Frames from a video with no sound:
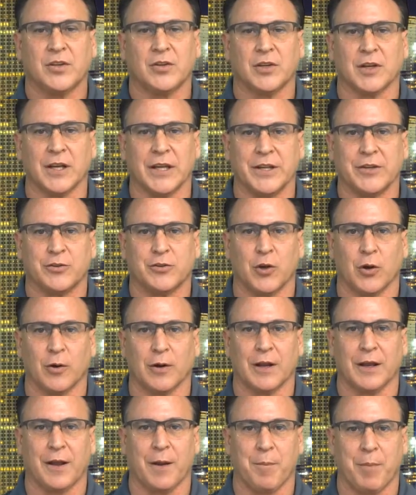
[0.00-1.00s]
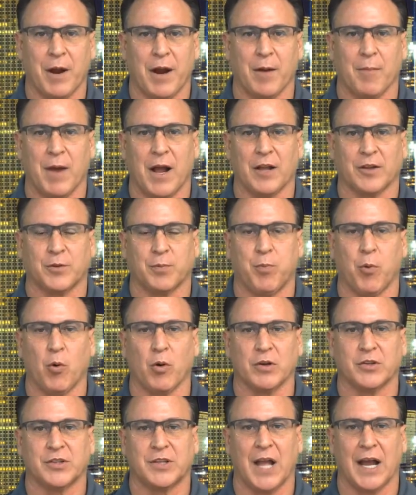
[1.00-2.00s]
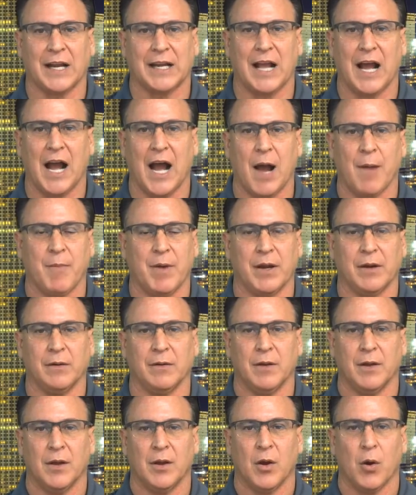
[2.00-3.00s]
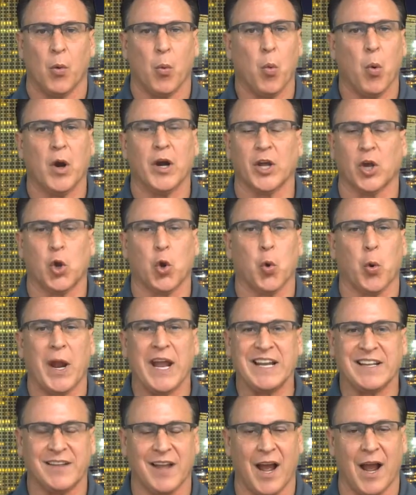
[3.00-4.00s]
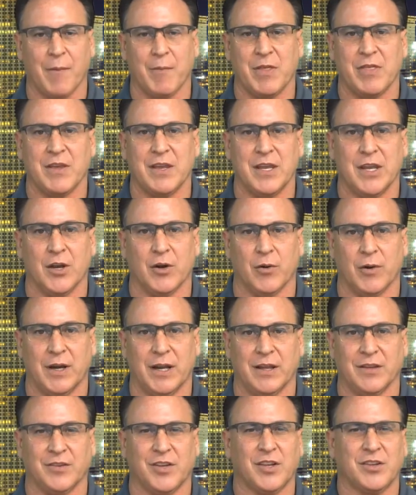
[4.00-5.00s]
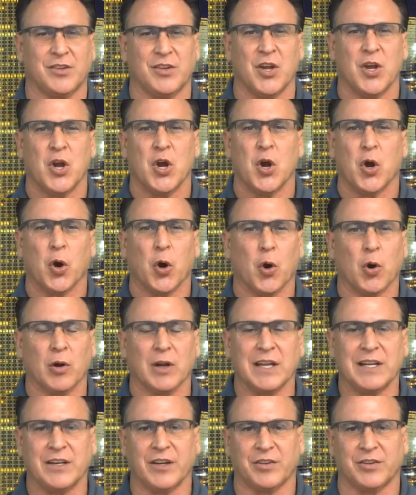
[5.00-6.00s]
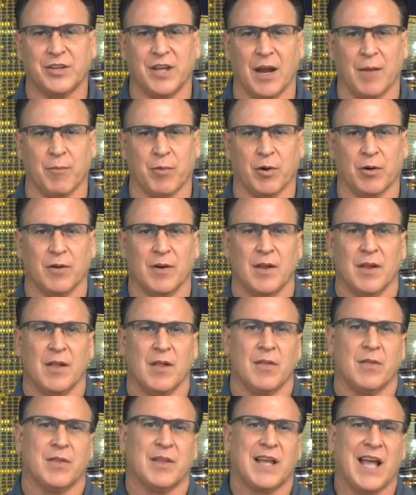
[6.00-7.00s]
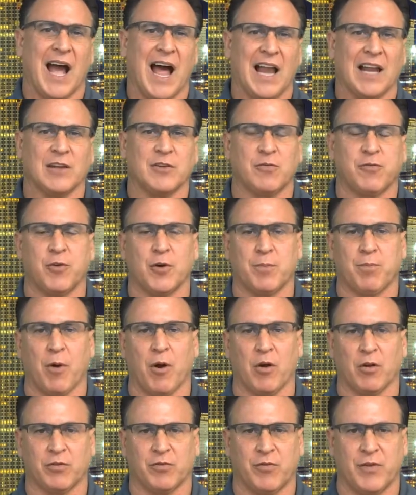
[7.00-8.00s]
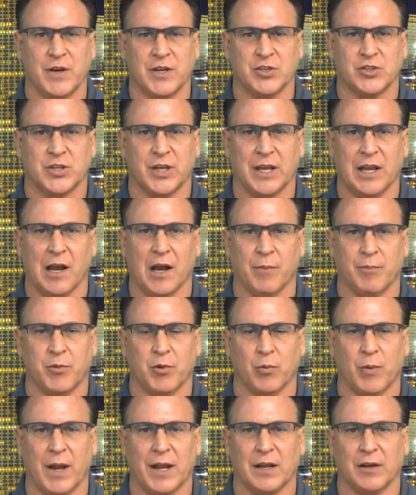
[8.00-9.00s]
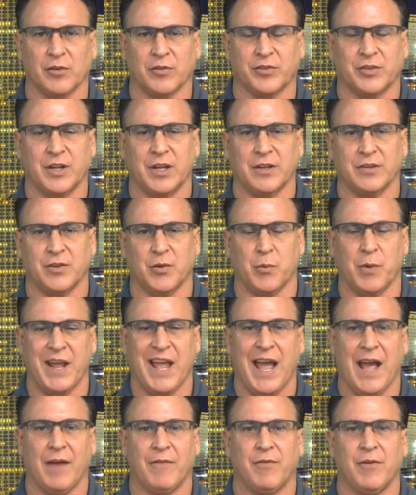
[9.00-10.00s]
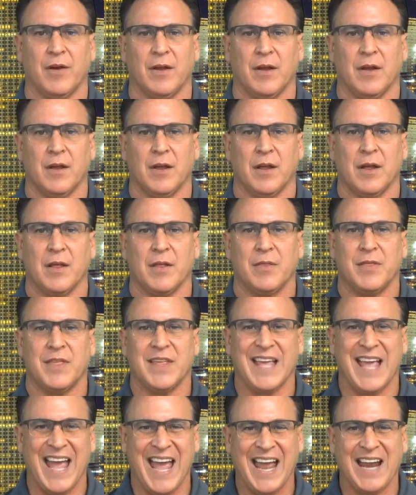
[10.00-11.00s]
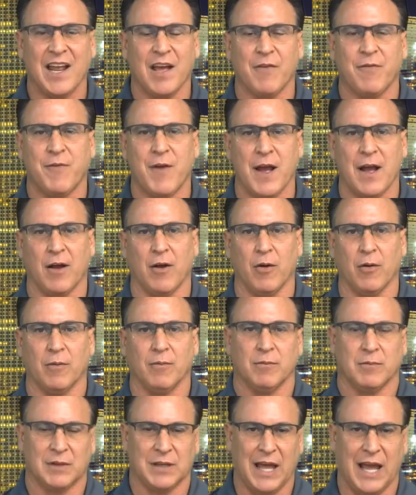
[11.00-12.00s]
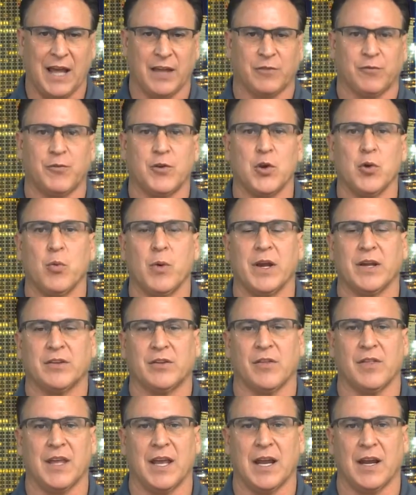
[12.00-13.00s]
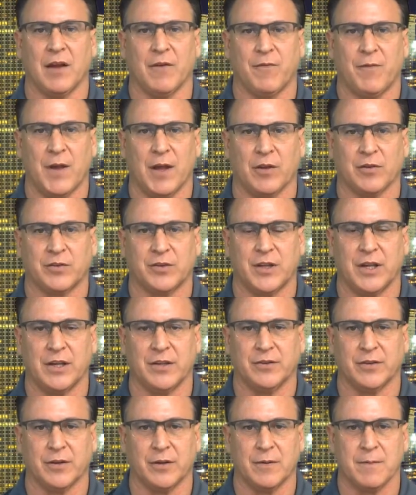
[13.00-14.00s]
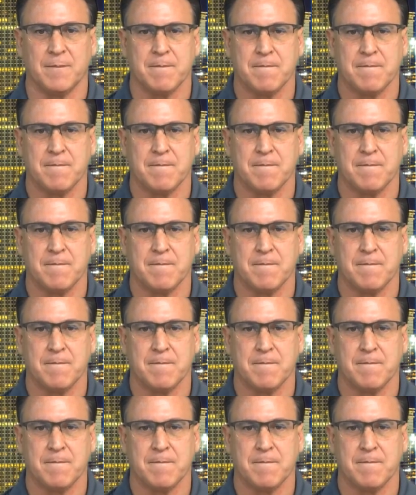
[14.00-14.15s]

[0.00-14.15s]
Grizzly Sterling of ParamountSports.com, and what a great time of the year it is. It's early December. College football is finishing up the regular season. We have the NFL, last few weeks of the NFL season.